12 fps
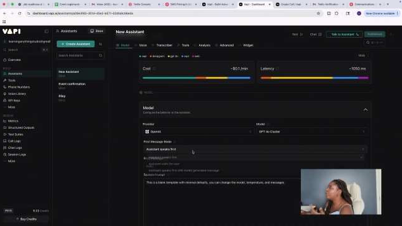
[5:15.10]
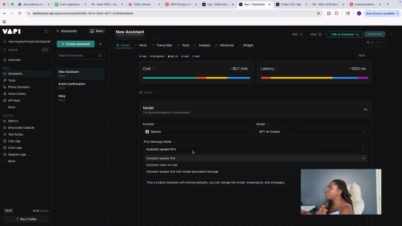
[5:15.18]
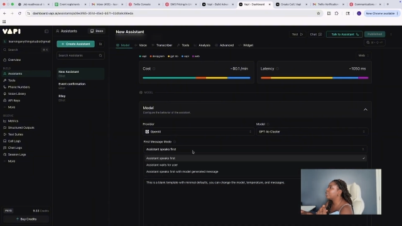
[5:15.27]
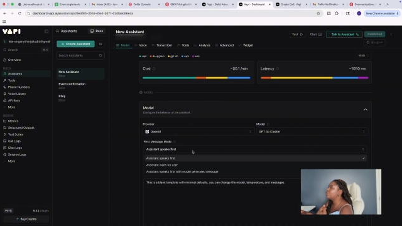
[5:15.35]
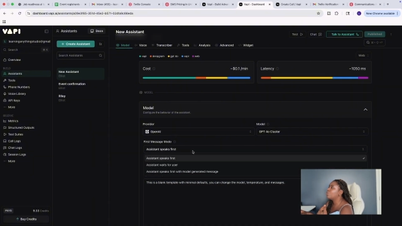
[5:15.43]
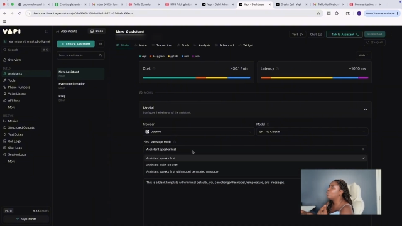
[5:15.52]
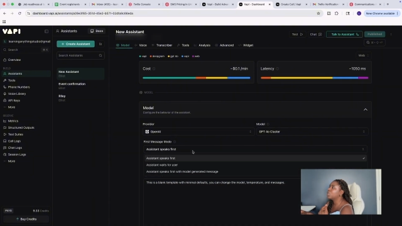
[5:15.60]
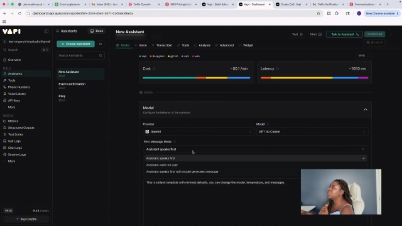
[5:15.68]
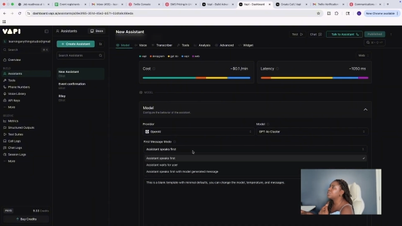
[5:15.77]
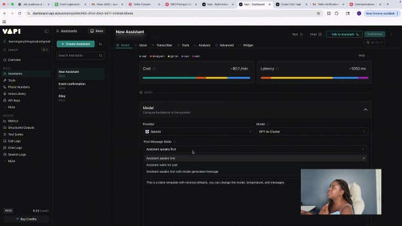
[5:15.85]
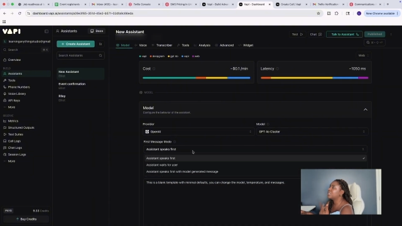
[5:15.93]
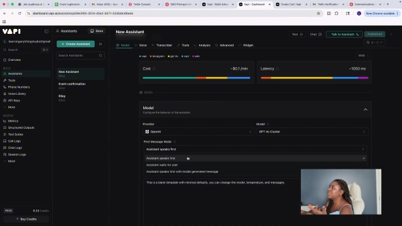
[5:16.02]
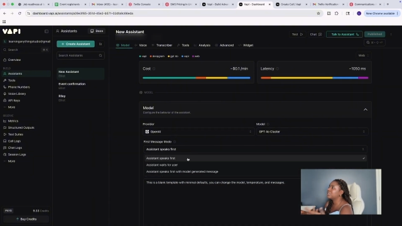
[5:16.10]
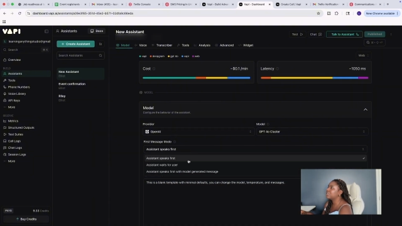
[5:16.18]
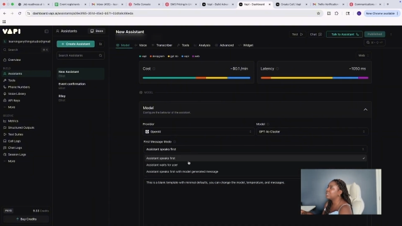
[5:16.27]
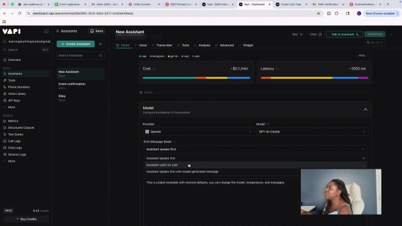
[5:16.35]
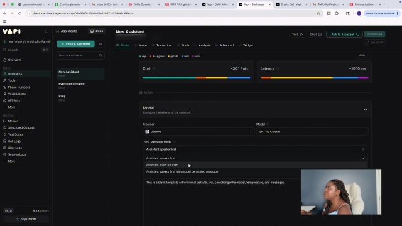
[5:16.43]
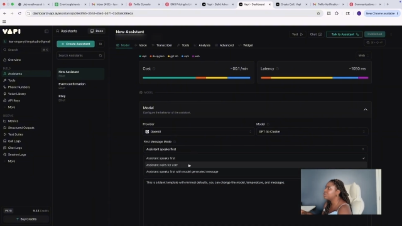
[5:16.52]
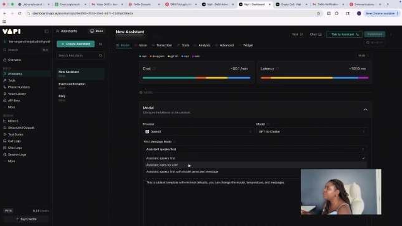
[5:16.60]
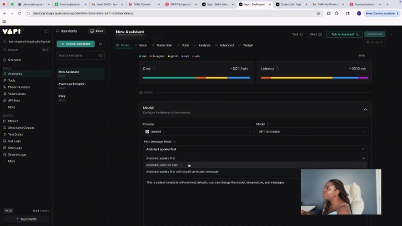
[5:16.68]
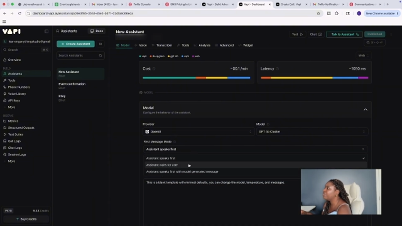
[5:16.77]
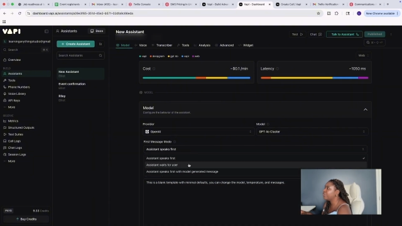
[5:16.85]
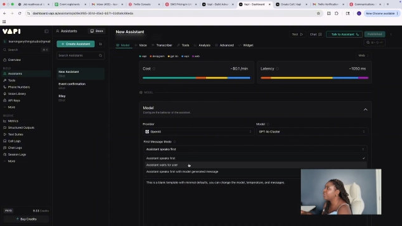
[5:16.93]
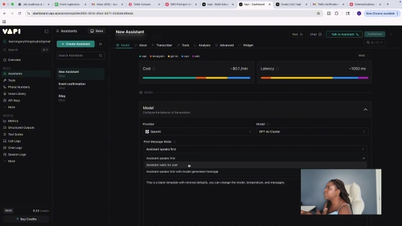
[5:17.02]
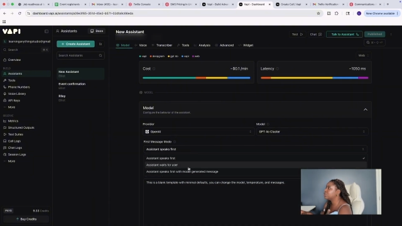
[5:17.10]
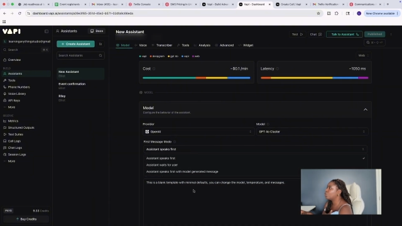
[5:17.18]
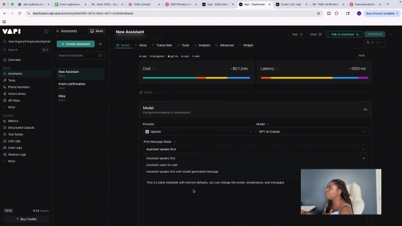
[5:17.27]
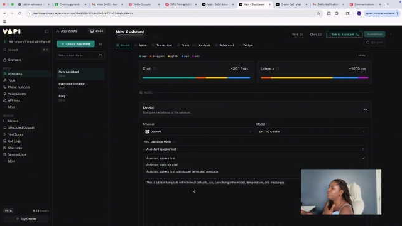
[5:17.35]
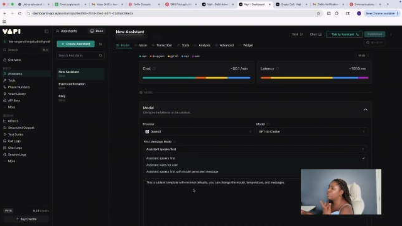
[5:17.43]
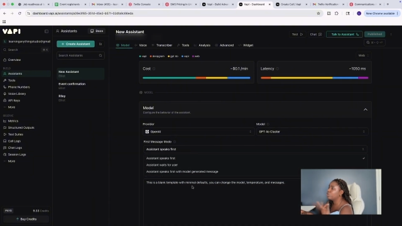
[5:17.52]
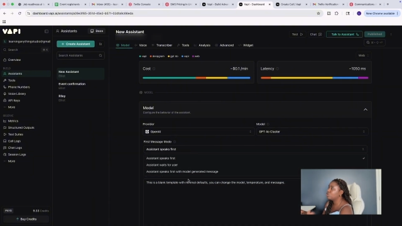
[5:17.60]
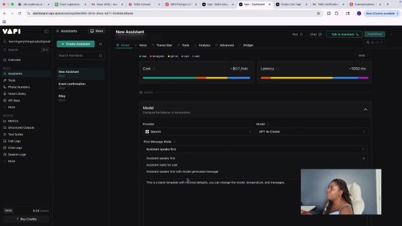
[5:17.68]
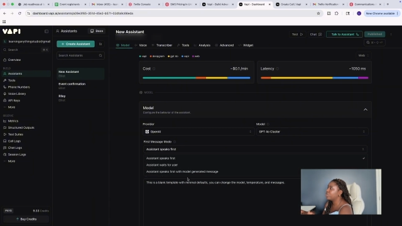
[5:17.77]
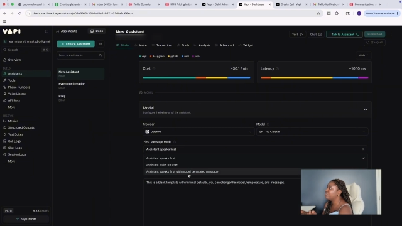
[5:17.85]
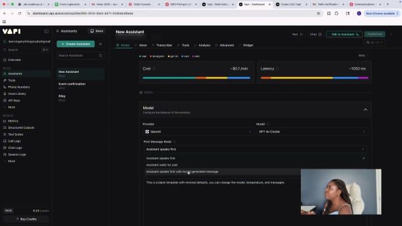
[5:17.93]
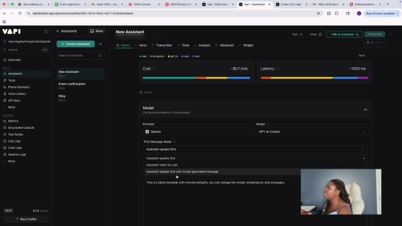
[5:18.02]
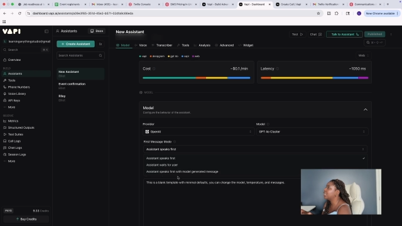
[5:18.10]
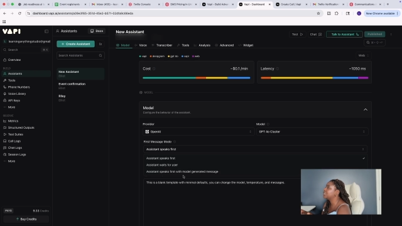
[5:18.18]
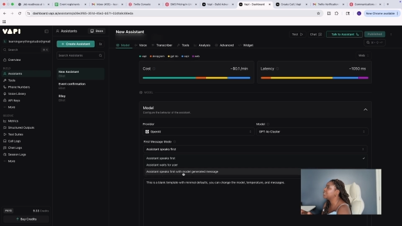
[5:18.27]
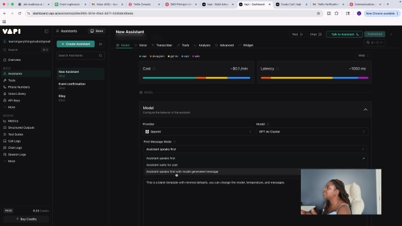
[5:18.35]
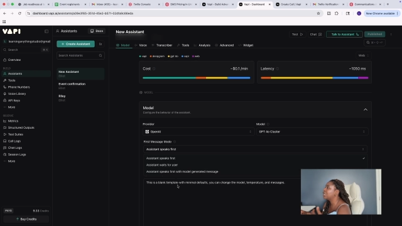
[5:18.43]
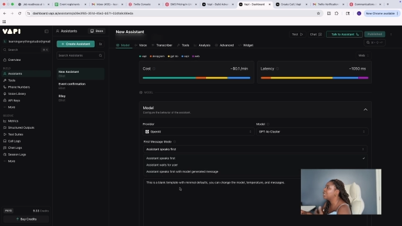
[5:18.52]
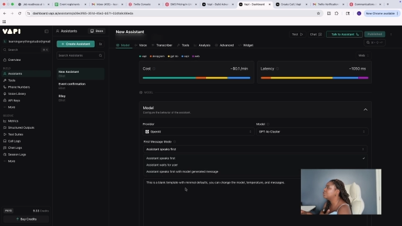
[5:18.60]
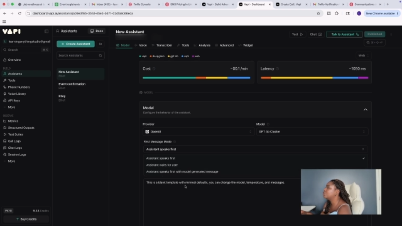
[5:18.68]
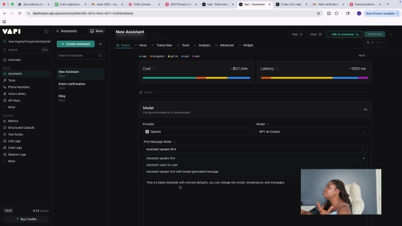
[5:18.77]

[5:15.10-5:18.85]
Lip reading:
Nobody's mouth can be seen.